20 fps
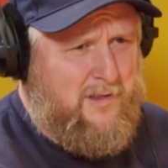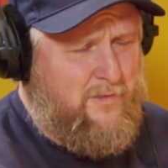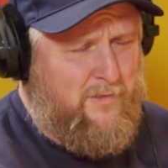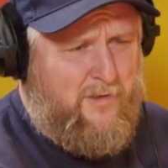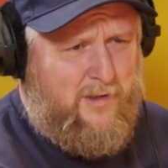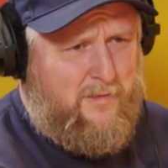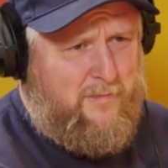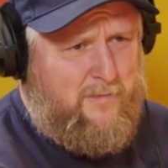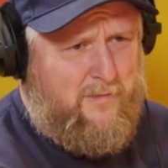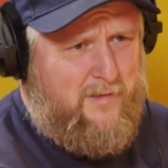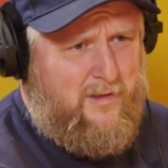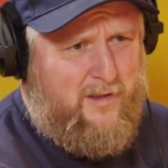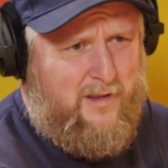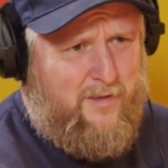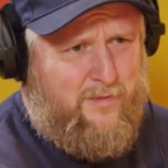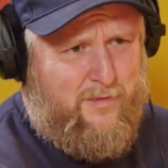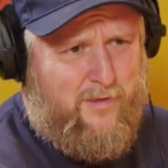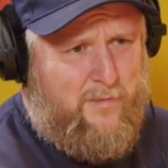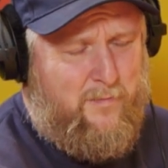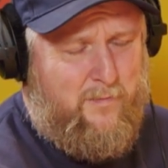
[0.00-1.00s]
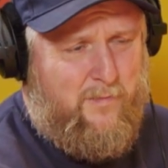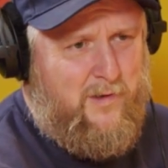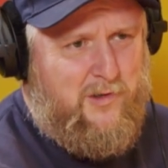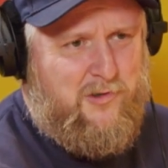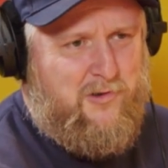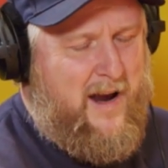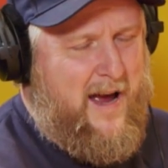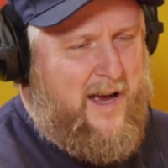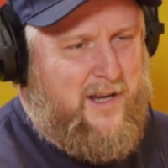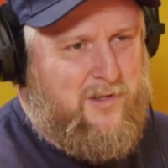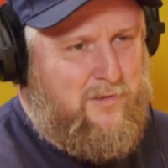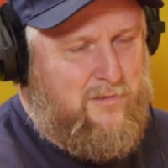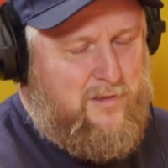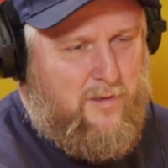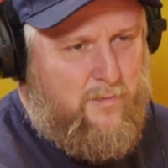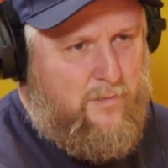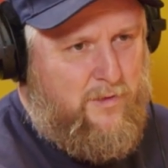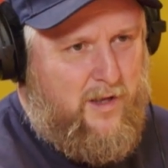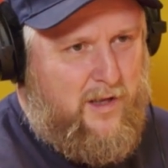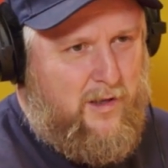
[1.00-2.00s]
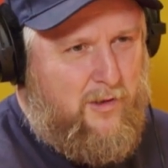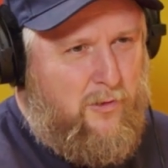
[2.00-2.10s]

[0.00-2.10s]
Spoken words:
of a madras or something,